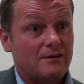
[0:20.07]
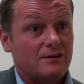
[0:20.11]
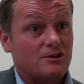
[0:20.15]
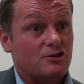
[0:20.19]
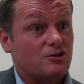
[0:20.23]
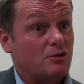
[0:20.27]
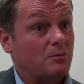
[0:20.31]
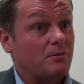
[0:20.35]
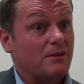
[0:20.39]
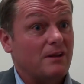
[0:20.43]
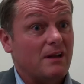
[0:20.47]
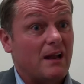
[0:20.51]
it's
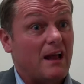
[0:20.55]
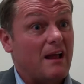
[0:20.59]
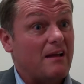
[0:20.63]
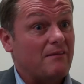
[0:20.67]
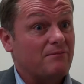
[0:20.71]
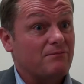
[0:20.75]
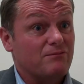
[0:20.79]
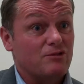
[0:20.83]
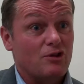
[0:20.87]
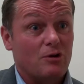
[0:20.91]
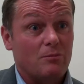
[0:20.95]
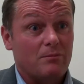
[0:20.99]
something I
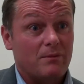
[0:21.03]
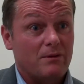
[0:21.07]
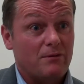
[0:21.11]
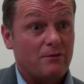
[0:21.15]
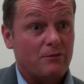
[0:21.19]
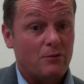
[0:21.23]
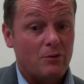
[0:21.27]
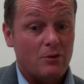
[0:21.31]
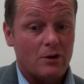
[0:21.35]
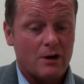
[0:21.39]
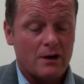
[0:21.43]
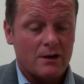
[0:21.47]
haven't done
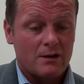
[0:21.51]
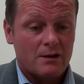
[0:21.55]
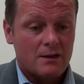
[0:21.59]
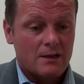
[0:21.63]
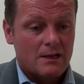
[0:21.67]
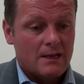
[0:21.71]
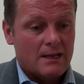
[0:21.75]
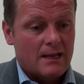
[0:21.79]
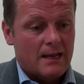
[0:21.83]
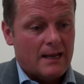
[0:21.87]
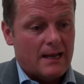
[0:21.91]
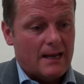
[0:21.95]
before.
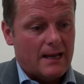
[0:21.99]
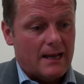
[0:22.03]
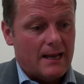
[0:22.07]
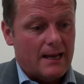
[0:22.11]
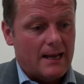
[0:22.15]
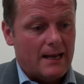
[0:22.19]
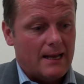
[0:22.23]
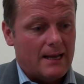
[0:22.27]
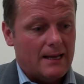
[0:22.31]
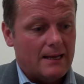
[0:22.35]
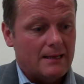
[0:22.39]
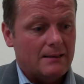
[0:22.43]

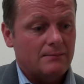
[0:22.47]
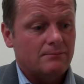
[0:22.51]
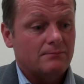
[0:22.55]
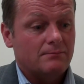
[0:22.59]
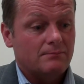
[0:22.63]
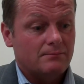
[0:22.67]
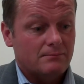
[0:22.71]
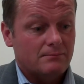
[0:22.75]
Uh,